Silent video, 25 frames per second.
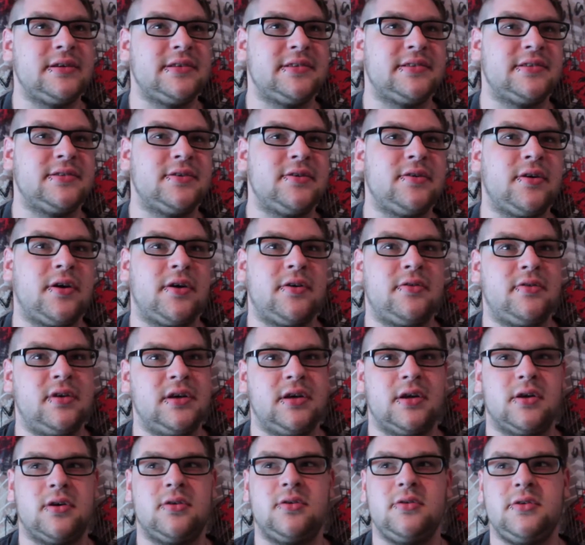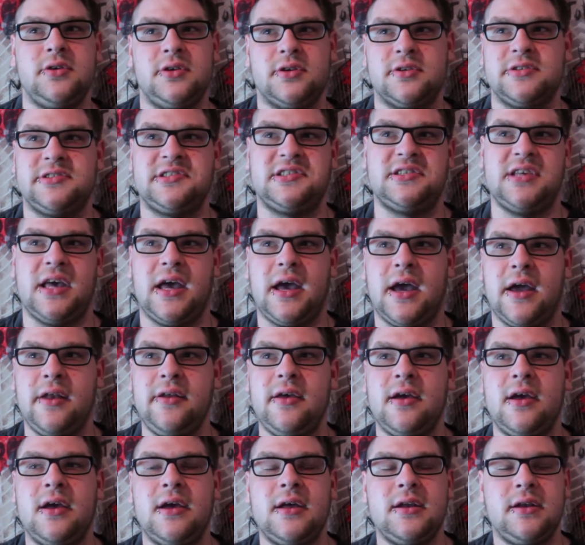not only, oh, you're sad.